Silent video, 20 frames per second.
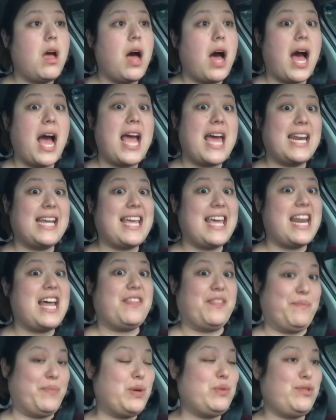I had to get
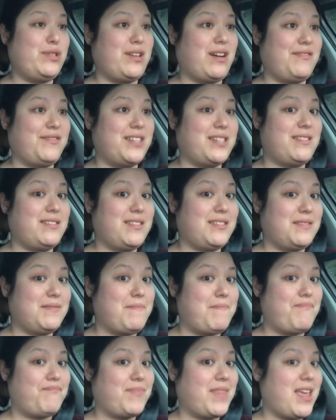at the post office,
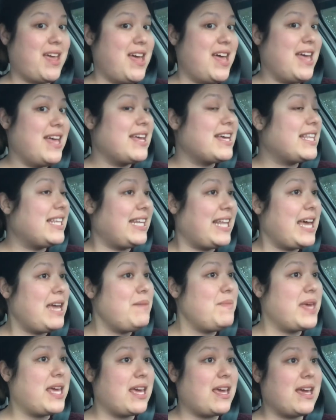
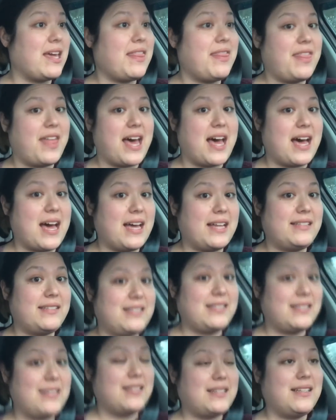claiming that
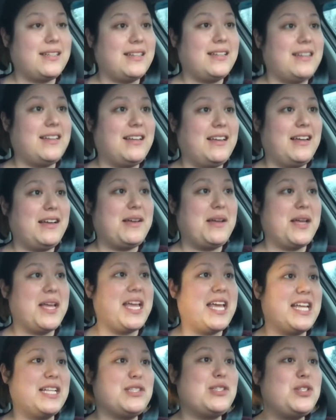
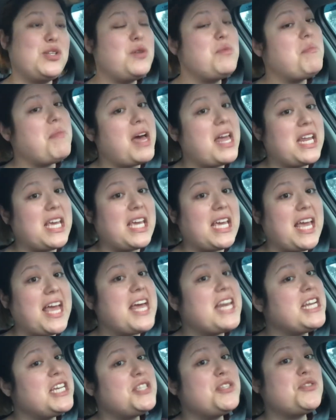it's too muddy
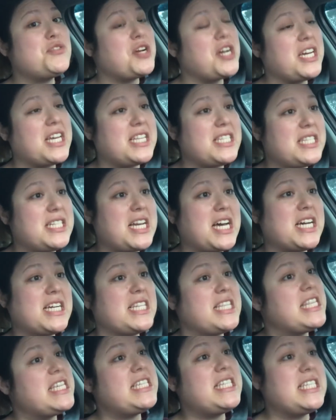and his truck gets stuck.
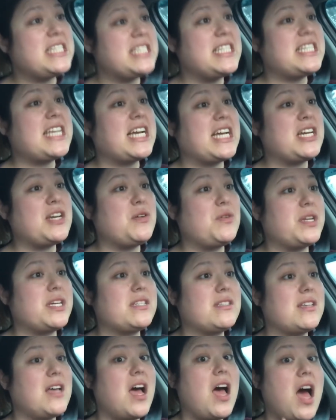And this is the second
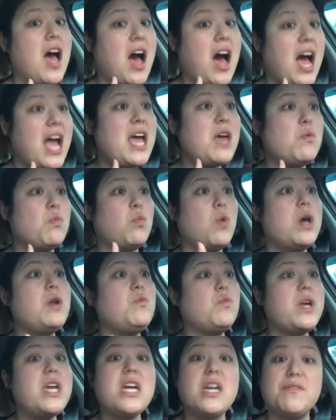notice. I had
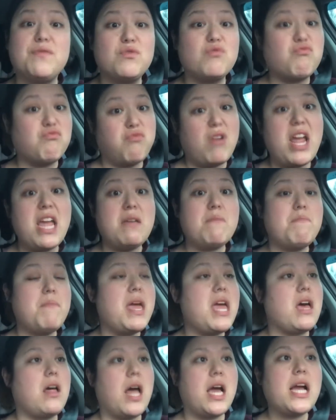1 week of great
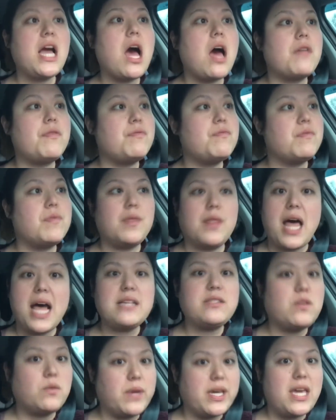mail.
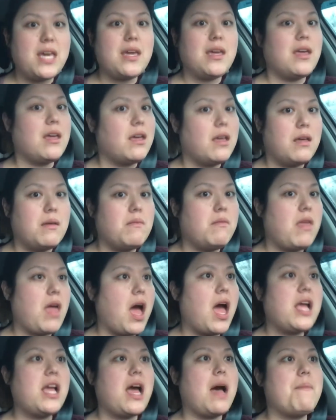Last week,
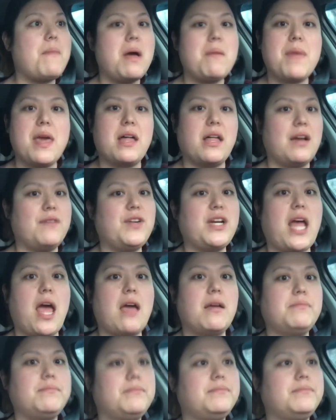I got my mail every day.